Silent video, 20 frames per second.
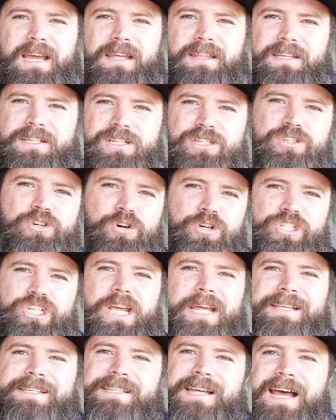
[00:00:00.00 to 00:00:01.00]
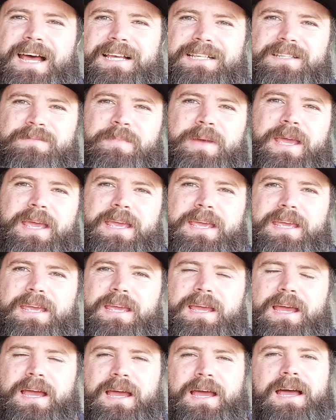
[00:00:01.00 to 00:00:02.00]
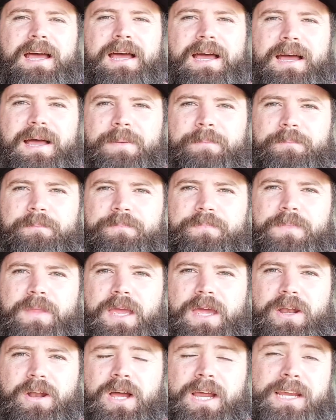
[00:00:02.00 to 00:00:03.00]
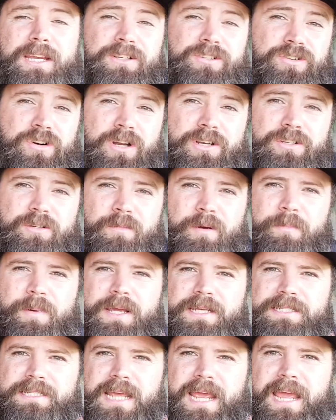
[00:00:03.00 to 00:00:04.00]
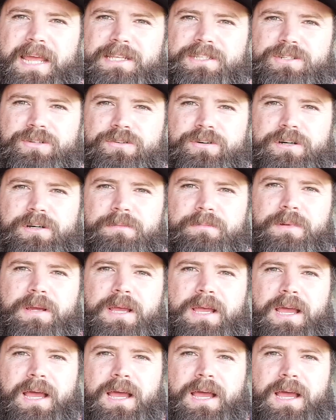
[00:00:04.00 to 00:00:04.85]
this is your chance to ask me, and I can try and do my best to answer them,